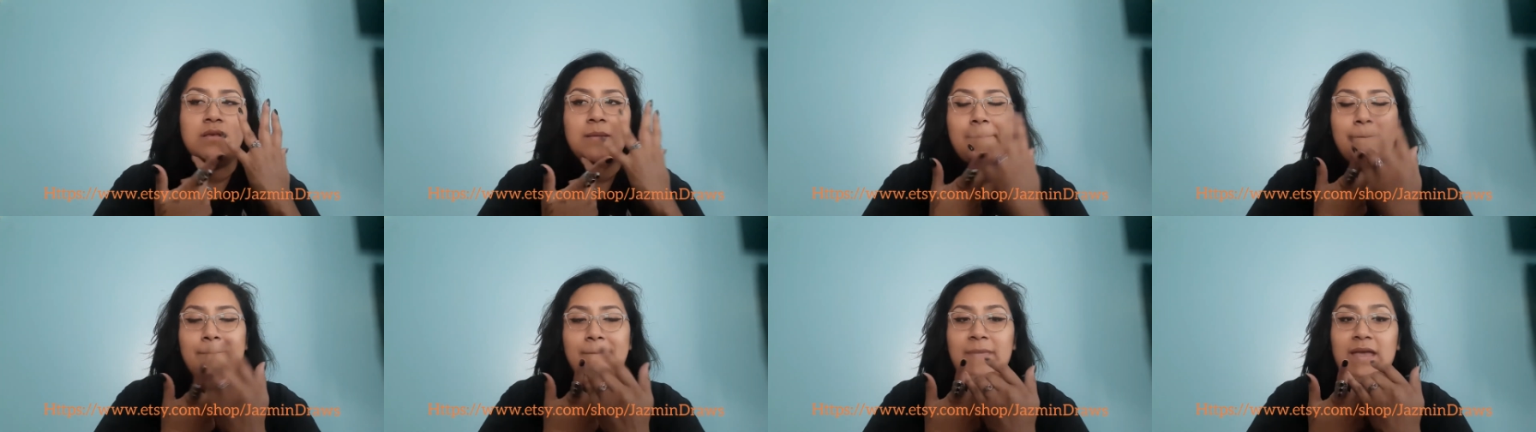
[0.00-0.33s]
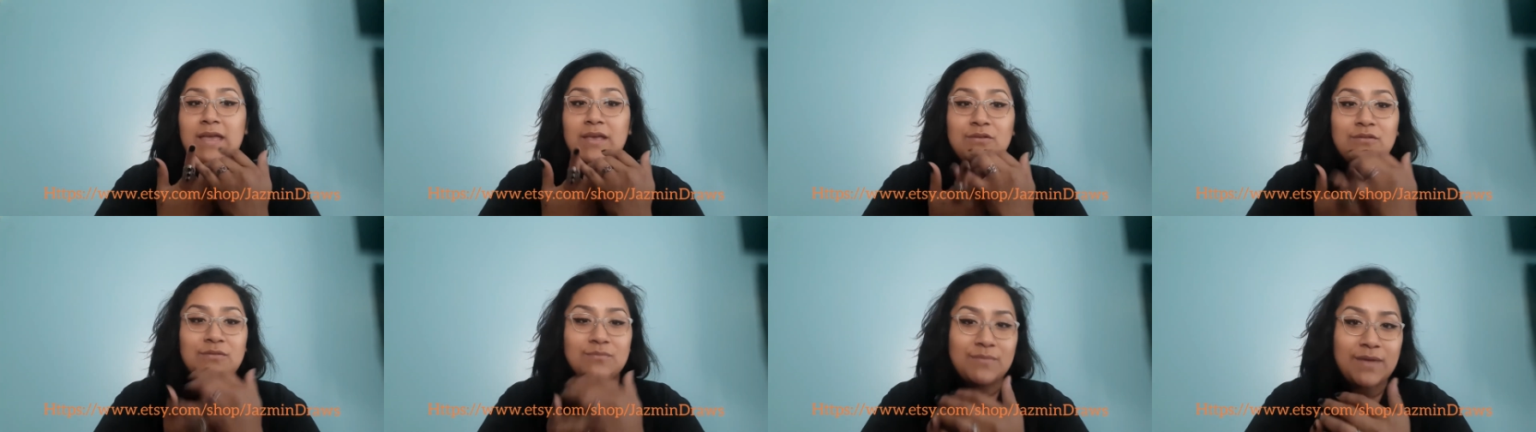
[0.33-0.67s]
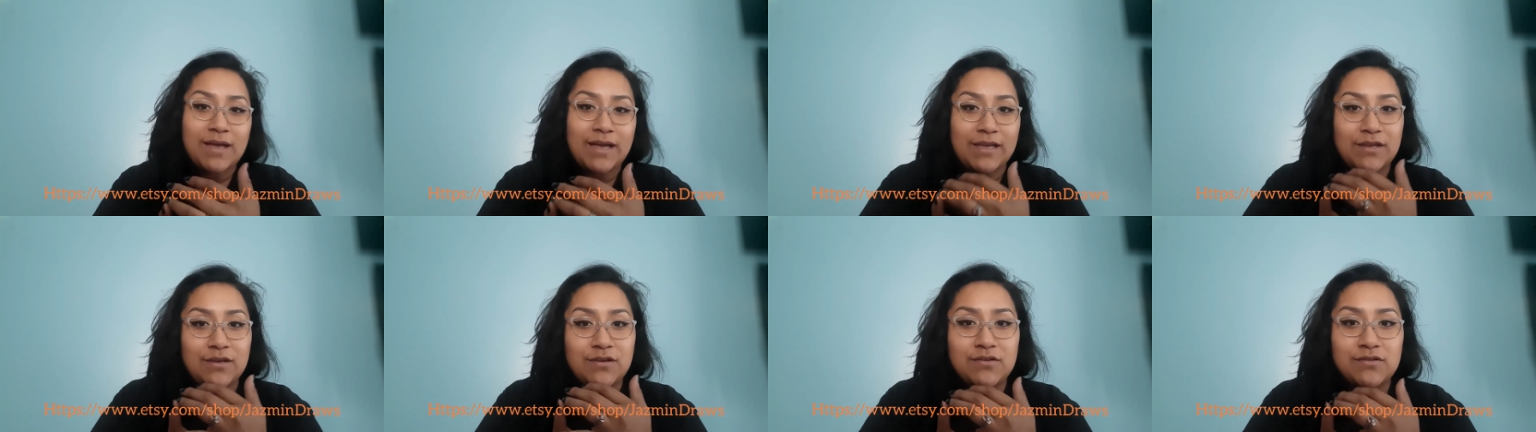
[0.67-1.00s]
Michael
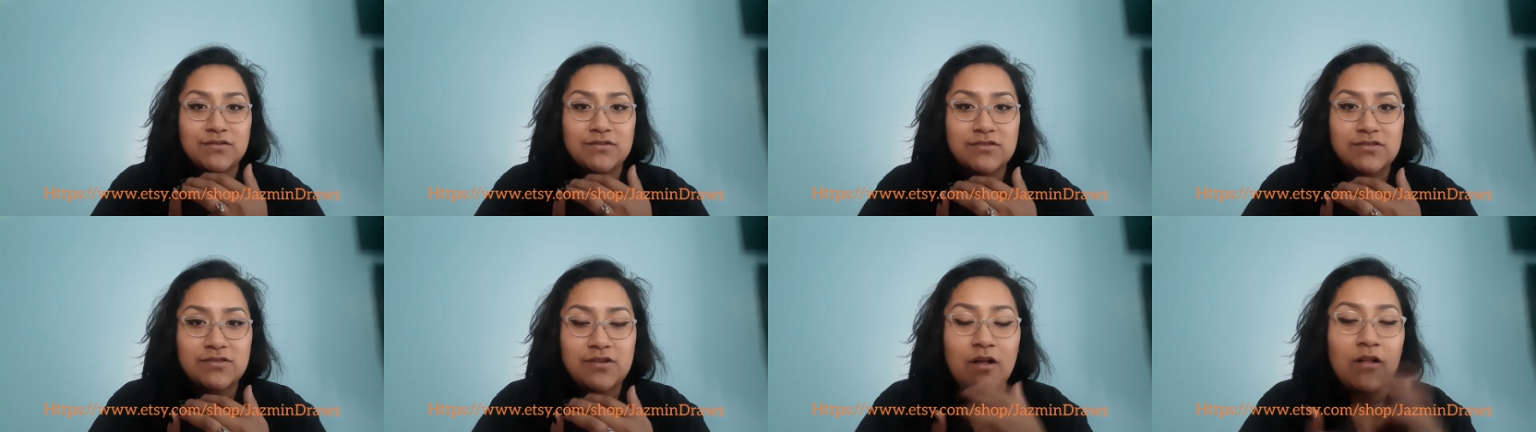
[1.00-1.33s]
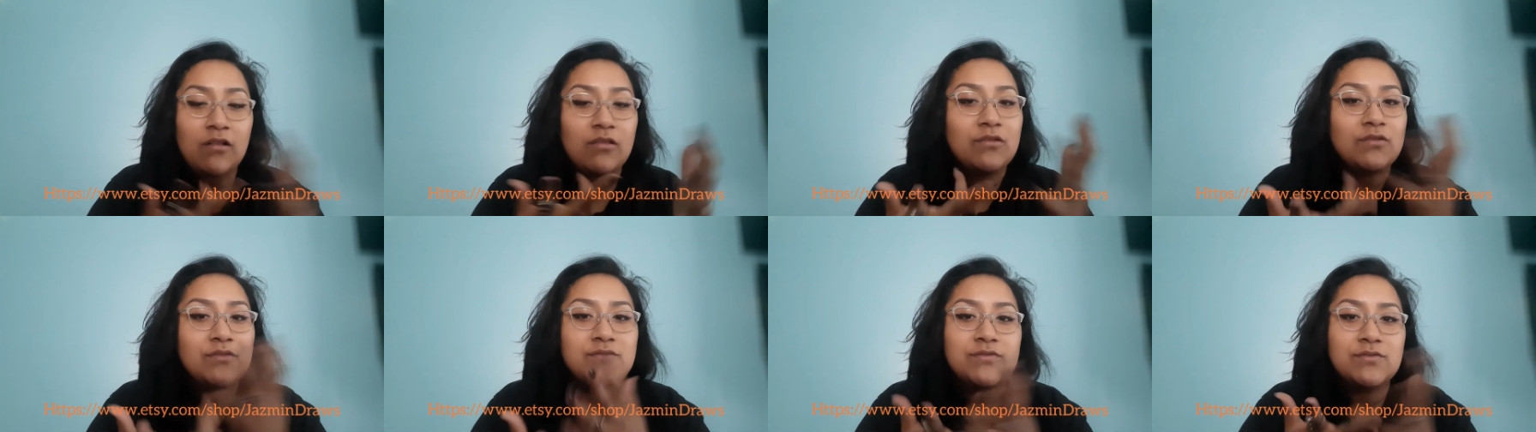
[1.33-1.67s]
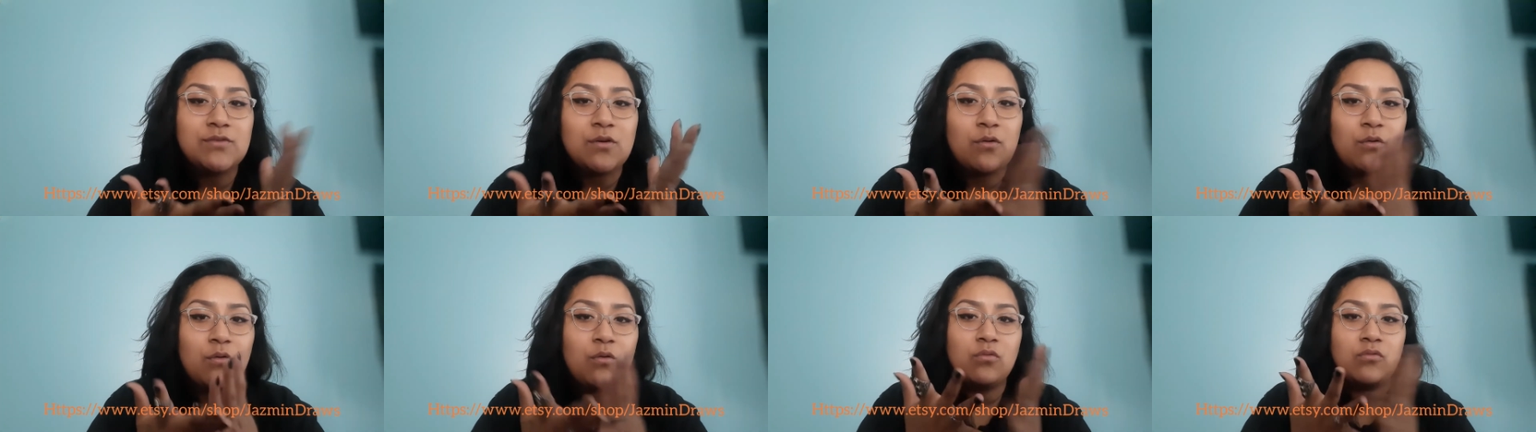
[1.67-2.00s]
Myers all those
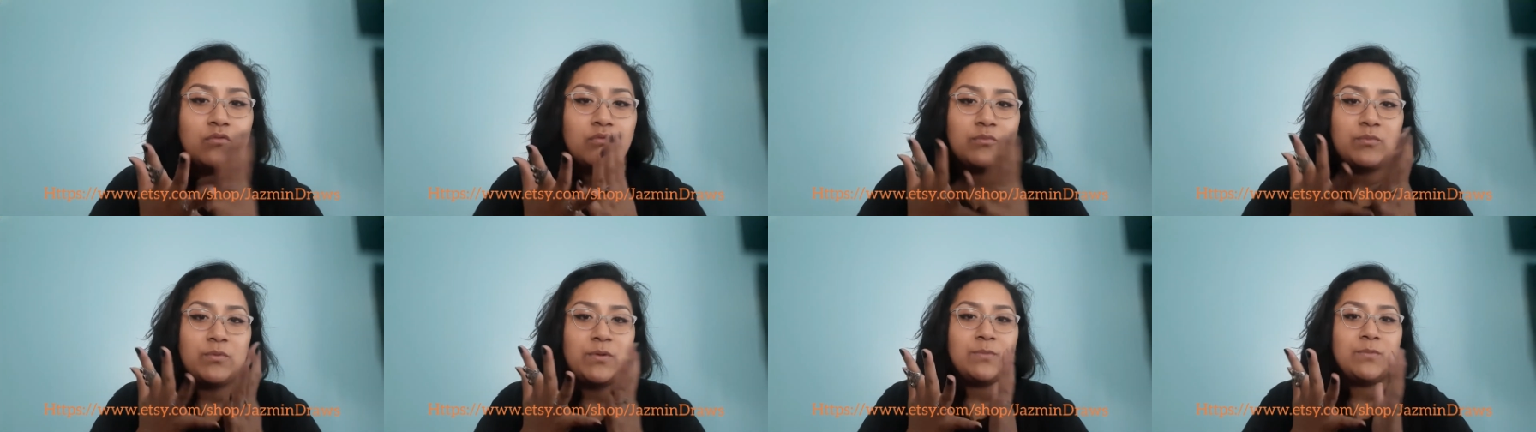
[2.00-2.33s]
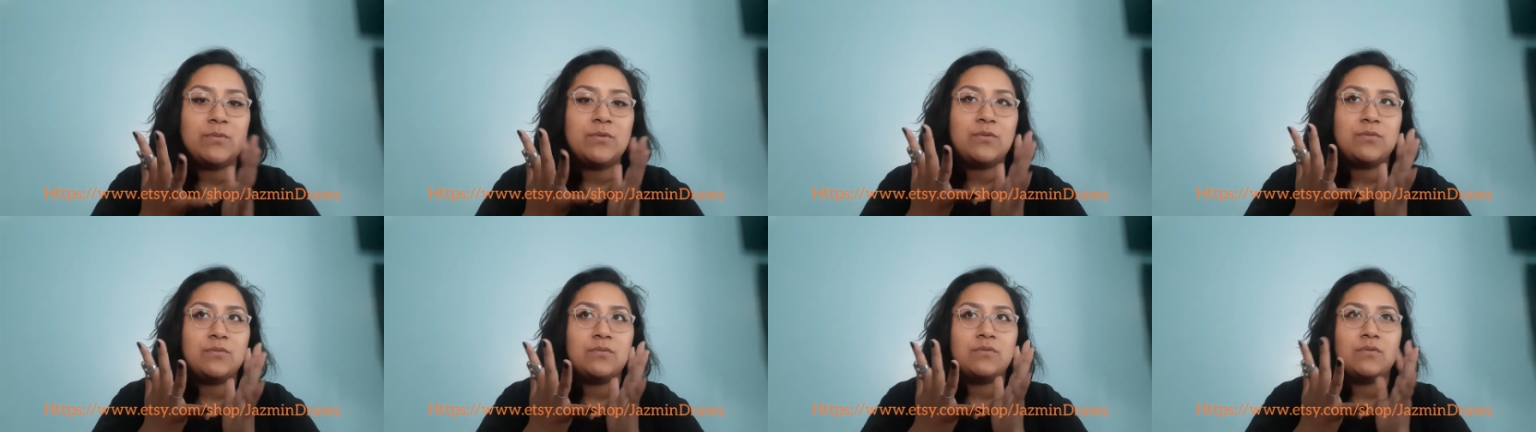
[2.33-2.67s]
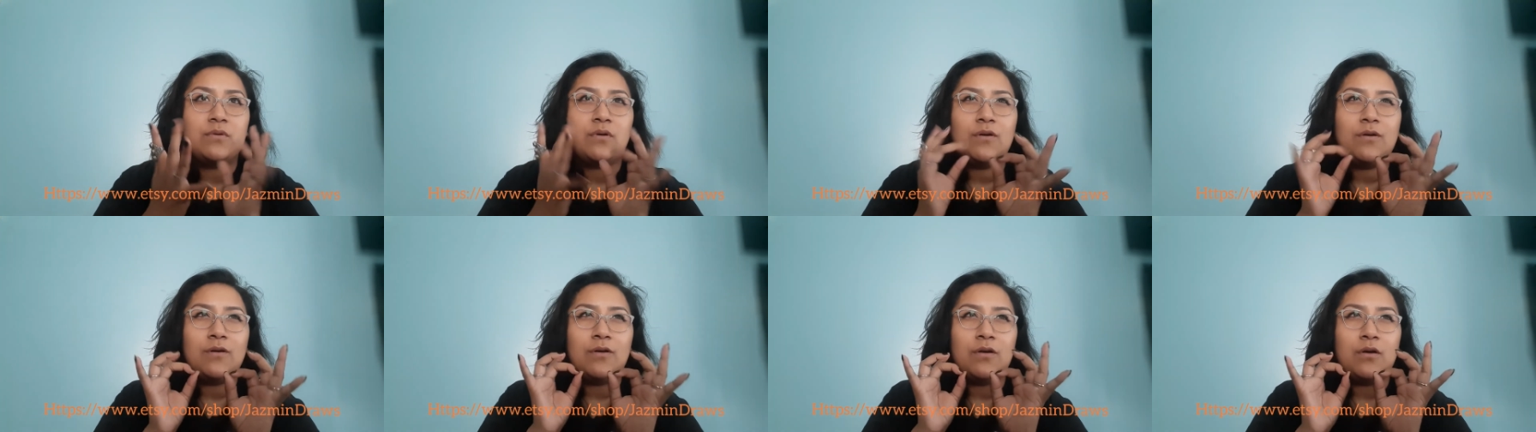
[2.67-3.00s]
horror people
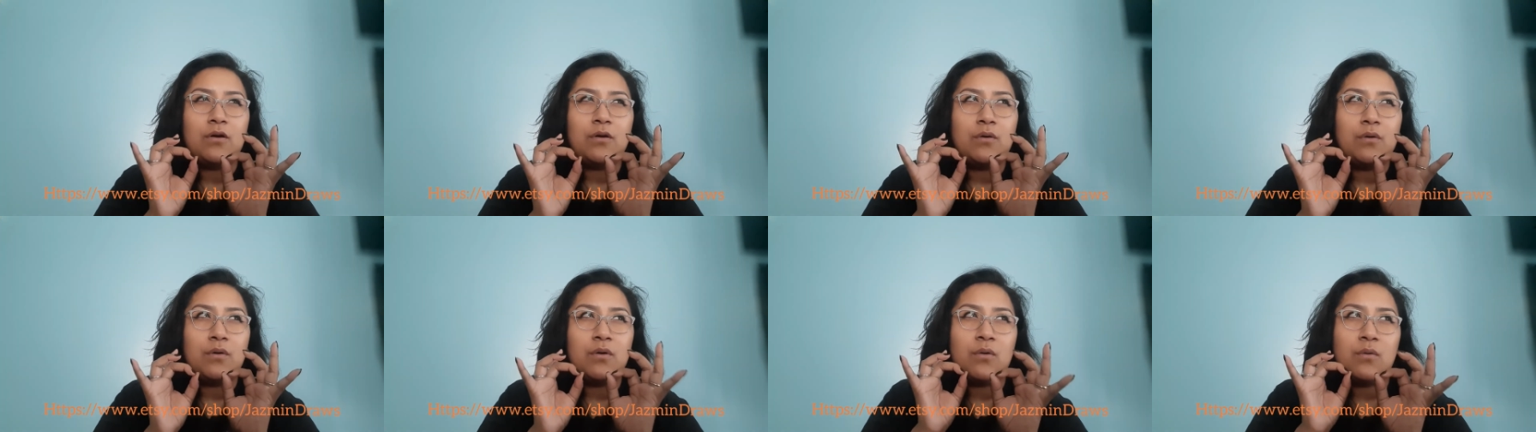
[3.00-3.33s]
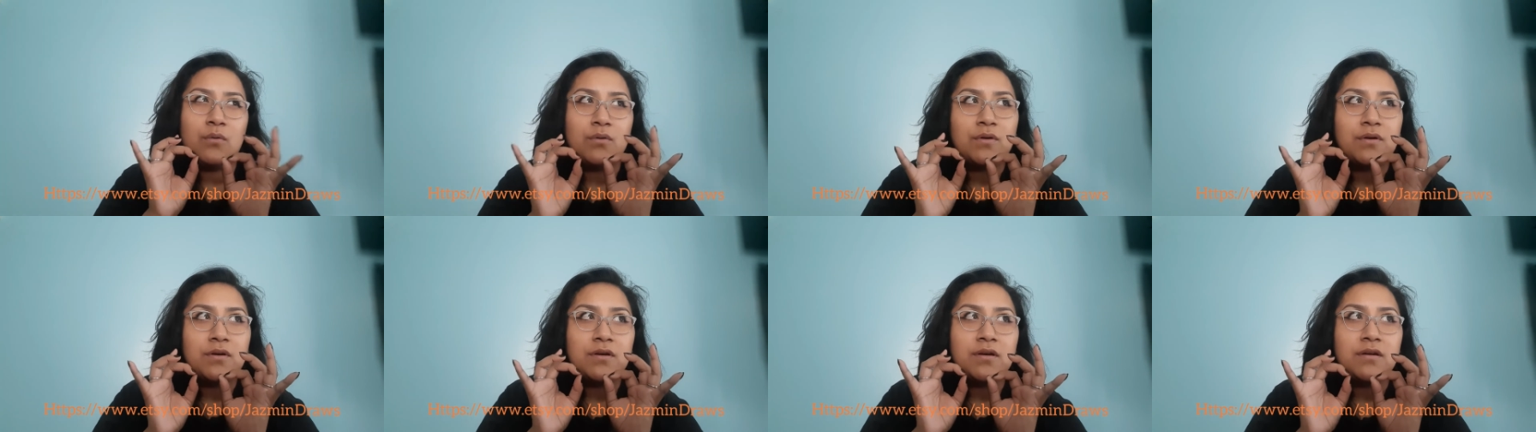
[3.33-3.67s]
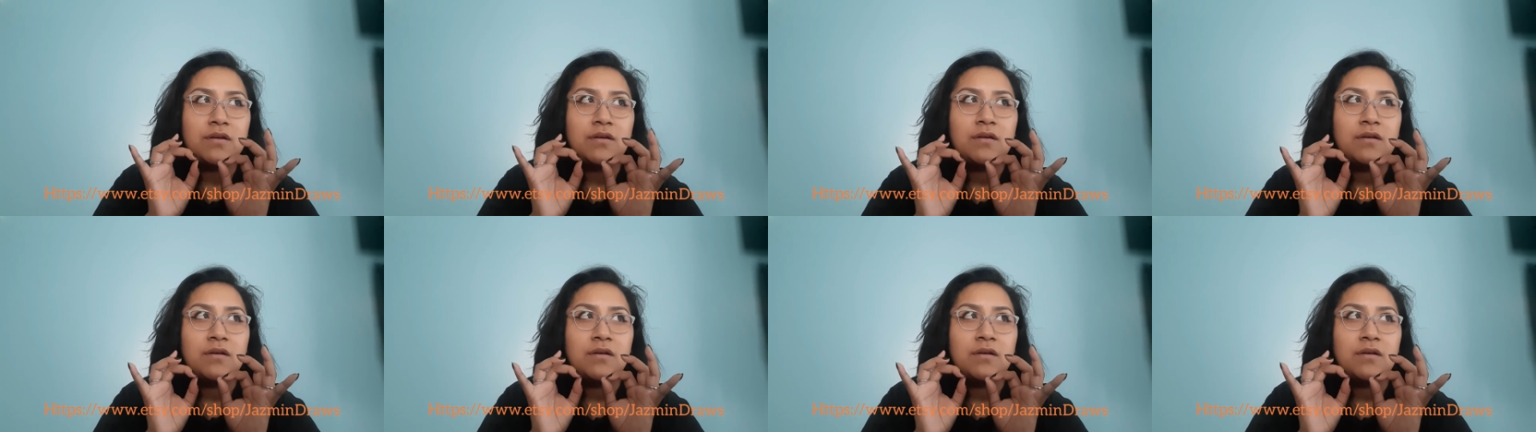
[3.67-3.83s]
horror